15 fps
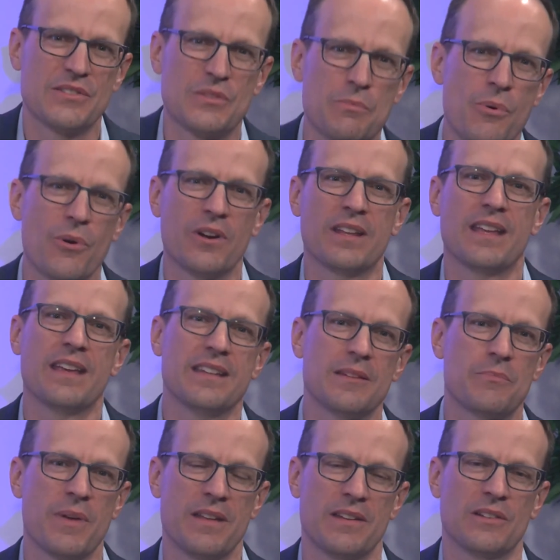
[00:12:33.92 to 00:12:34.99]
supporting
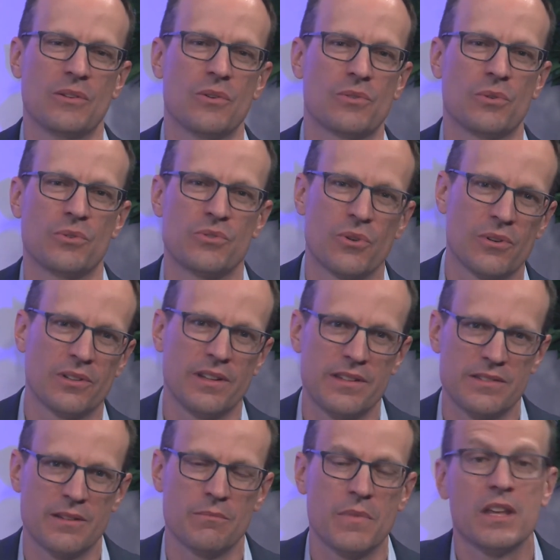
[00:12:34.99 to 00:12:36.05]
independent local
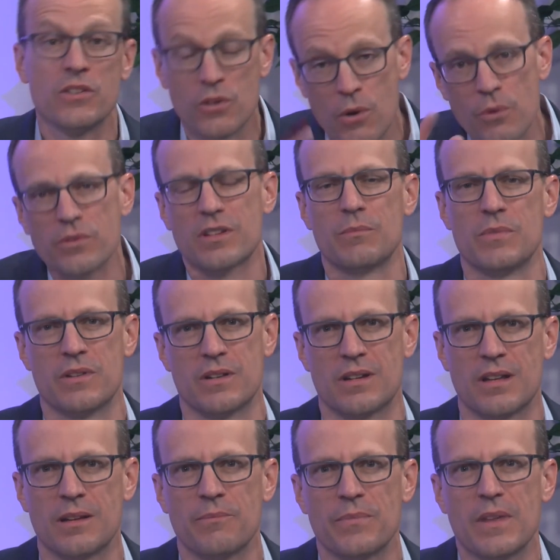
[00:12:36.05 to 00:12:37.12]
journalism in your own
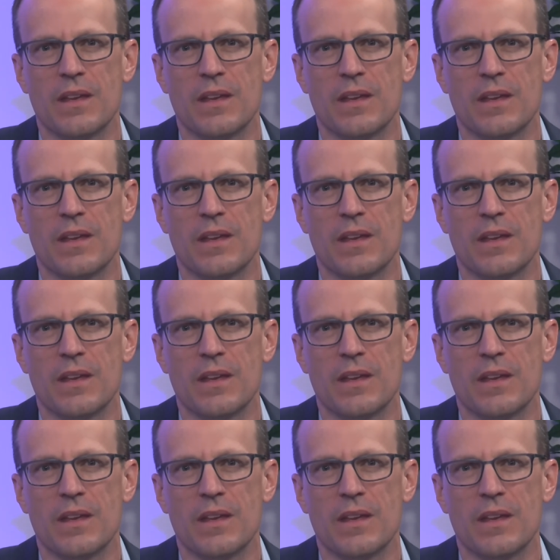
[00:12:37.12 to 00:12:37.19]
community.